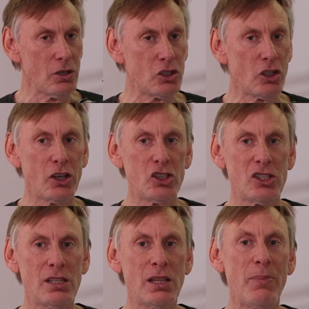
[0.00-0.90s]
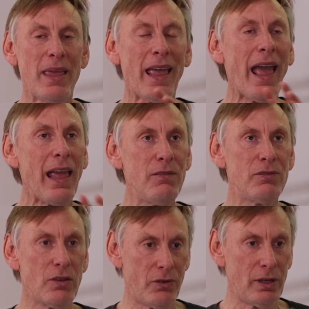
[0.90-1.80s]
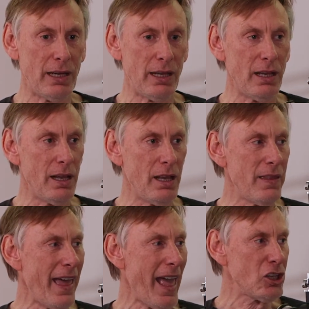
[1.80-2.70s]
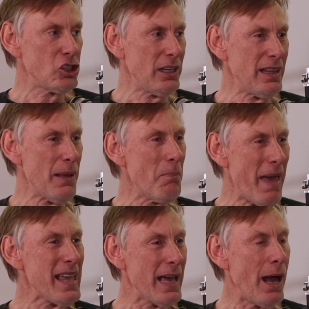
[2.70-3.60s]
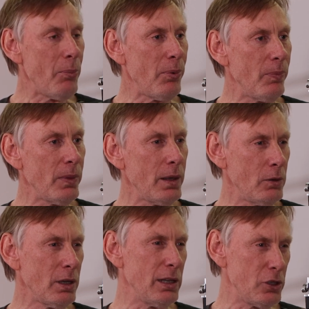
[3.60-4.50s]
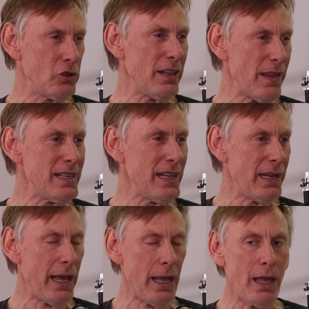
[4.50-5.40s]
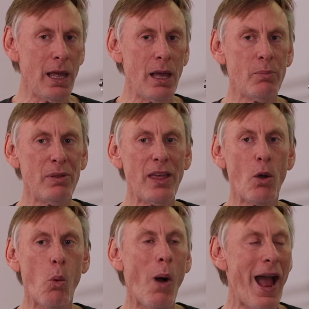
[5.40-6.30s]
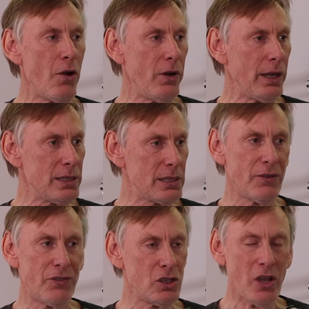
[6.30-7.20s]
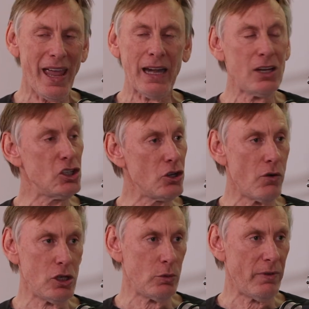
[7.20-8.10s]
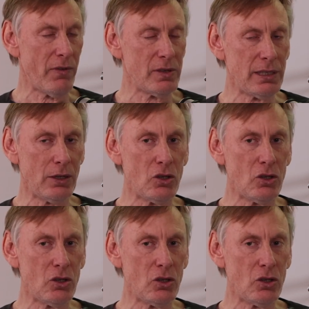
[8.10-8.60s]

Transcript: So it's not just that they behave differently, their makeup, not literally their DNA, but their wiring is different to any generation we've ever seen.